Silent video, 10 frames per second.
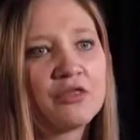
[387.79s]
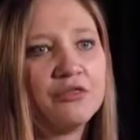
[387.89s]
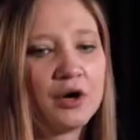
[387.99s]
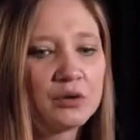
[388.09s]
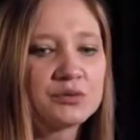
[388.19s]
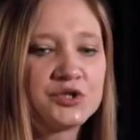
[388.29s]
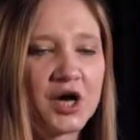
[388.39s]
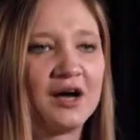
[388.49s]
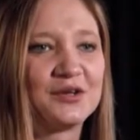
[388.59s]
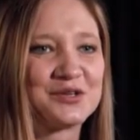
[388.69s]
those
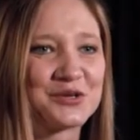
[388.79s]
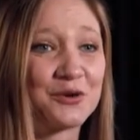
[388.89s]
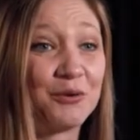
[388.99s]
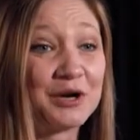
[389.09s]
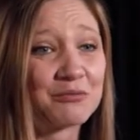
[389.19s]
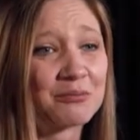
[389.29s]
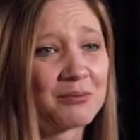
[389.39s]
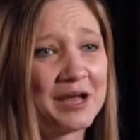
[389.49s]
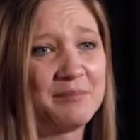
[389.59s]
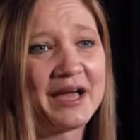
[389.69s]
dollars are going
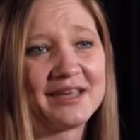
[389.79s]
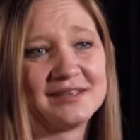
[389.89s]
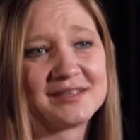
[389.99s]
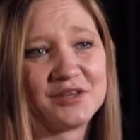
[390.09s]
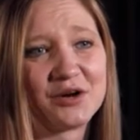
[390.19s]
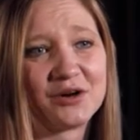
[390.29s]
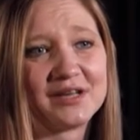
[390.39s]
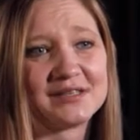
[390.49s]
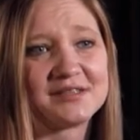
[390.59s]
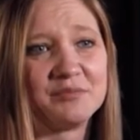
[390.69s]
right back into the
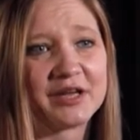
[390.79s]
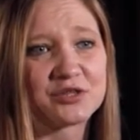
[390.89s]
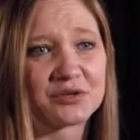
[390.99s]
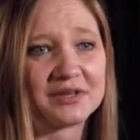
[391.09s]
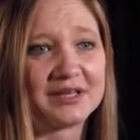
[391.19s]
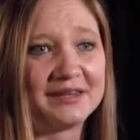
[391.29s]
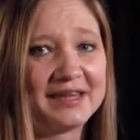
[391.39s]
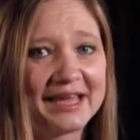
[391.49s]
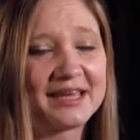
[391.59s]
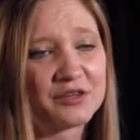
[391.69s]
artist to make sure that
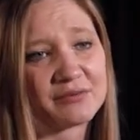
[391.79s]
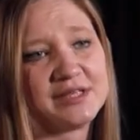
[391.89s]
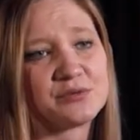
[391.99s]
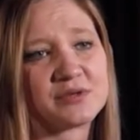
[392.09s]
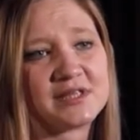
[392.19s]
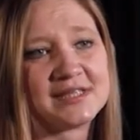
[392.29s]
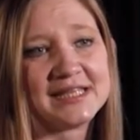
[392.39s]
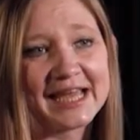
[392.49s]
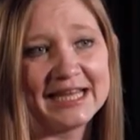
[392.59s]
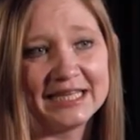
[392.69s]
they get the resources
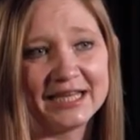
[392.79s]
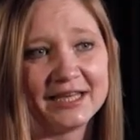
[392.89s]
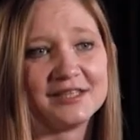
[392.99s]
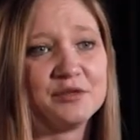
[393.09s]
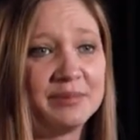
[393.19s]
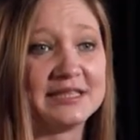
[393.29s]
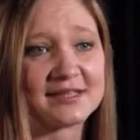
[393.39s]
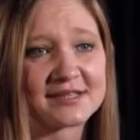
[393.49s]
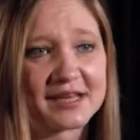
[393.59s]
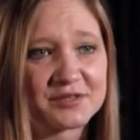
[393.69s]
they need to be
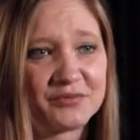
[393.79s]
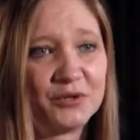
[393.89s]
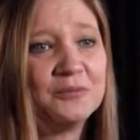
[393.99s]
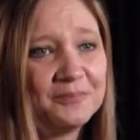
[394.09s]
successful.